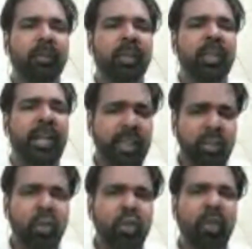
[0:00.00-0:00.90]
it is
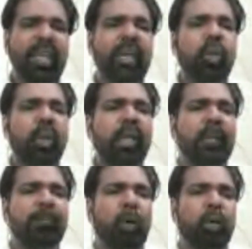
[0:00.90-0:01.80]
also equally
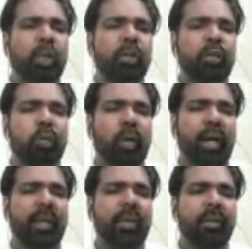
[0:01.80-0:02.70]
important to write
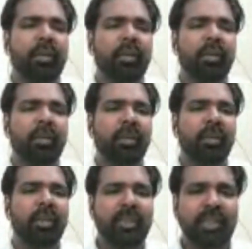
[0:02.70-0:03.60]

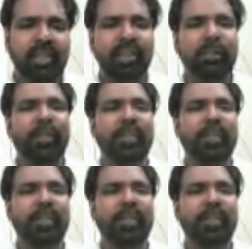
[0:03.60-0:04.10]
children's fiction